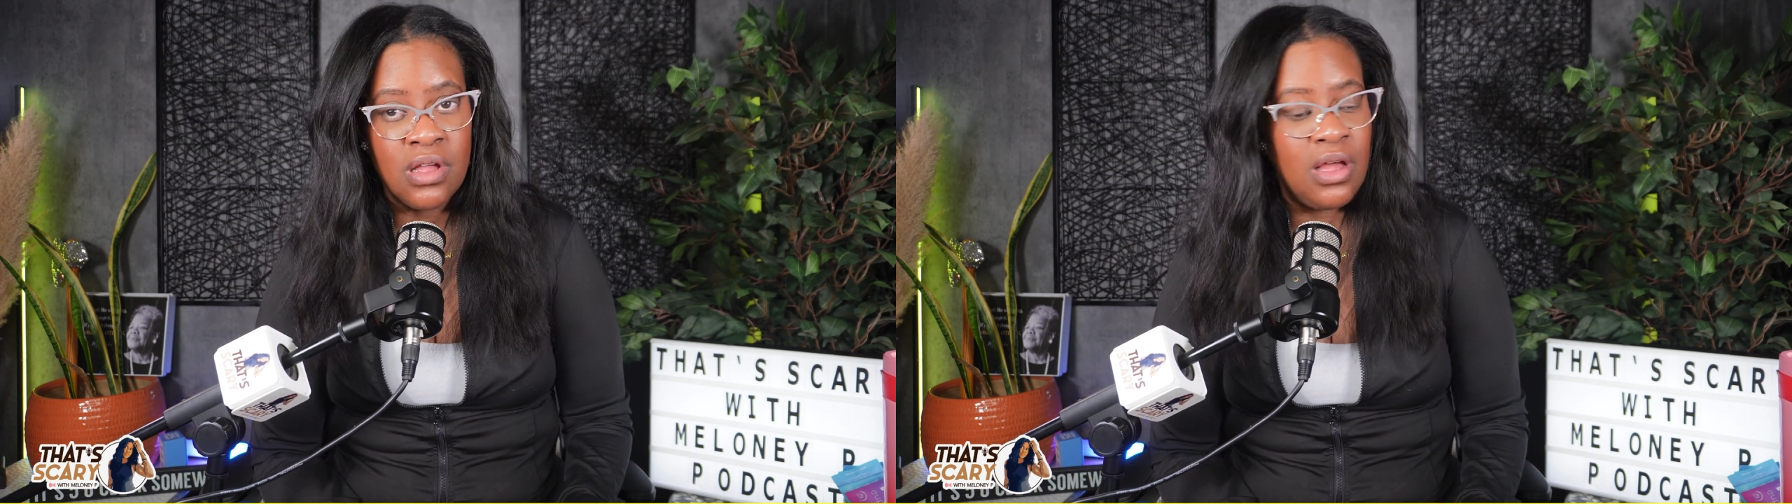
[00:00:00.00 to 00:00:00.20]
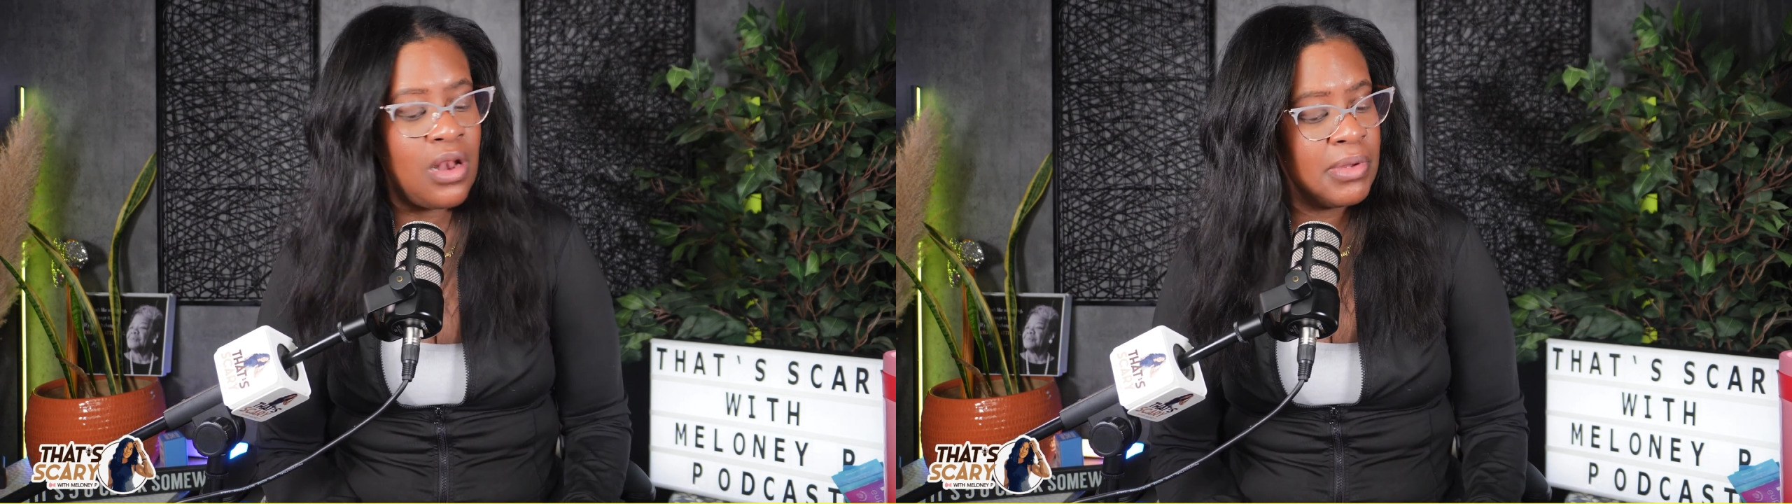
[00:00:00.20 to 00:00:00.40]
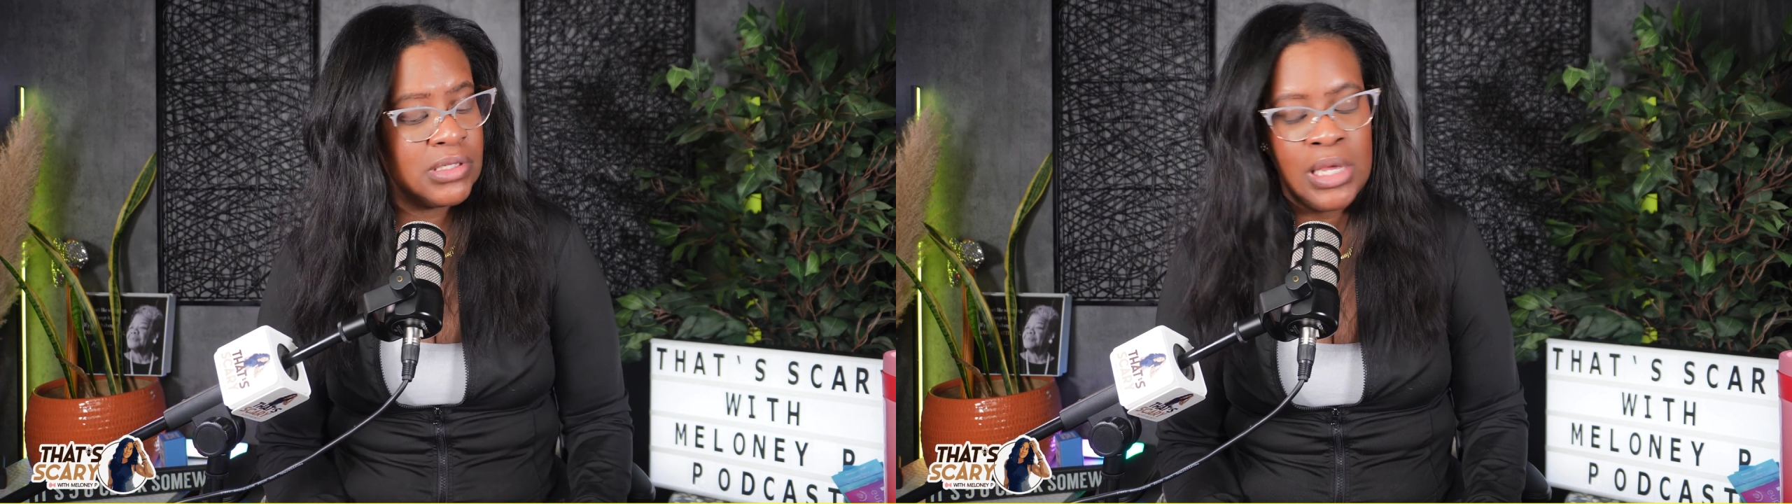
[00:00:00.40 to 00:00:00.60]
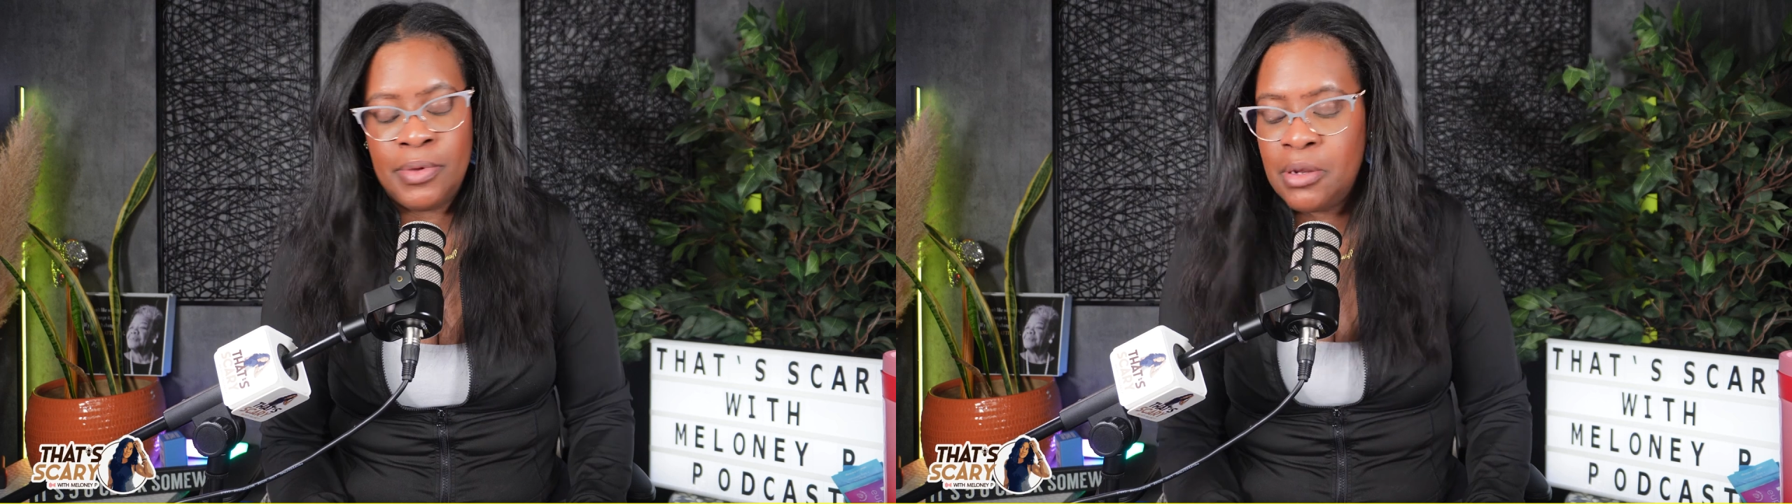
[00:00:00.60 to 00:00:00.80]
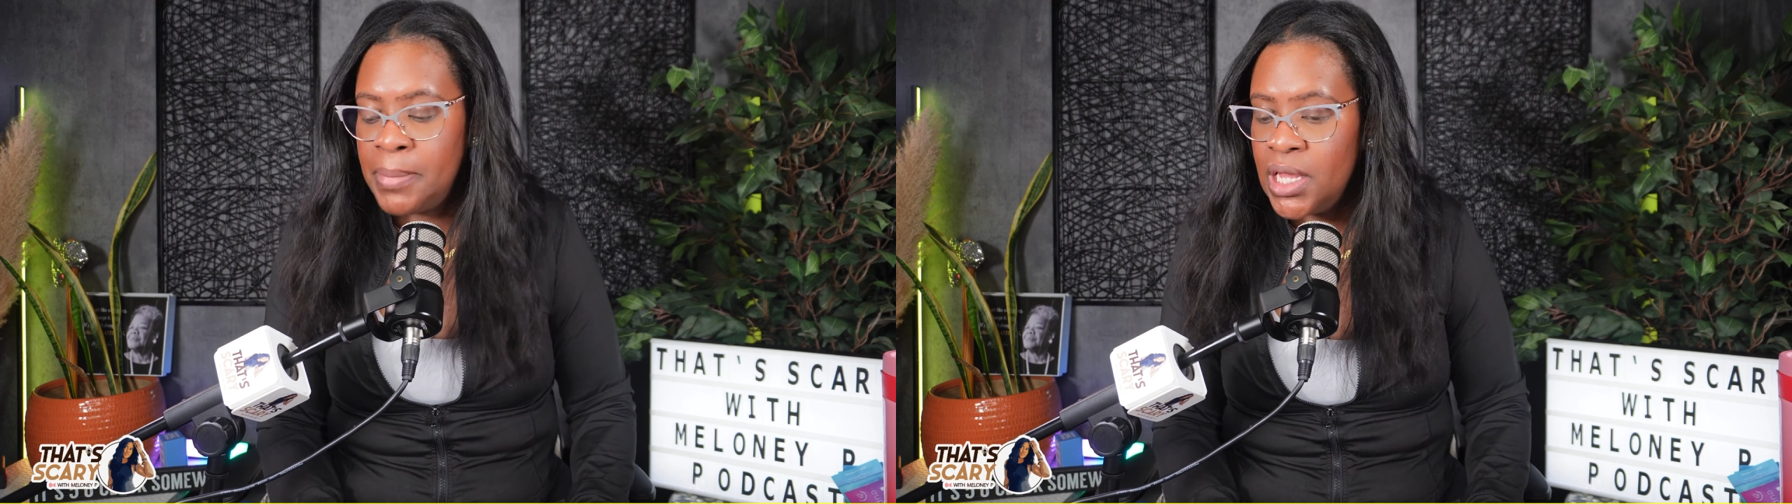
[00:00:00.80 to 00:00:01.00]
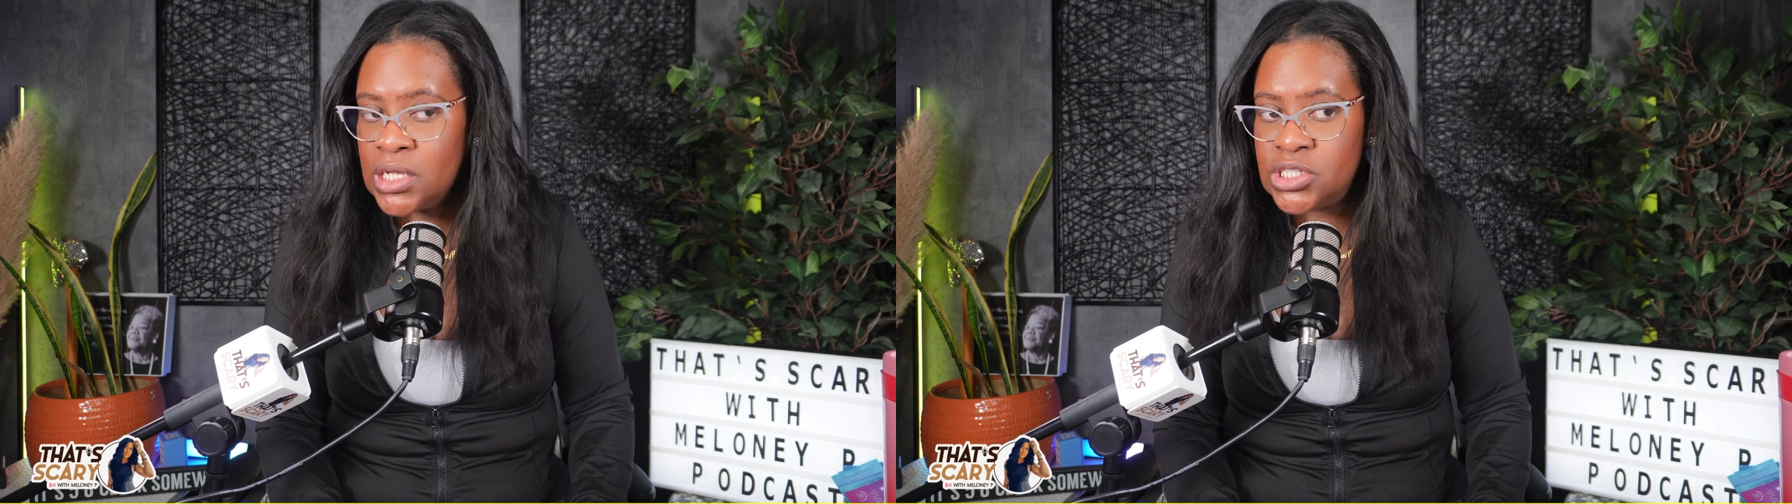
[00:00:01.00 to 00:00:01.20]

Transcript: and I'm gonna just keep it a buck,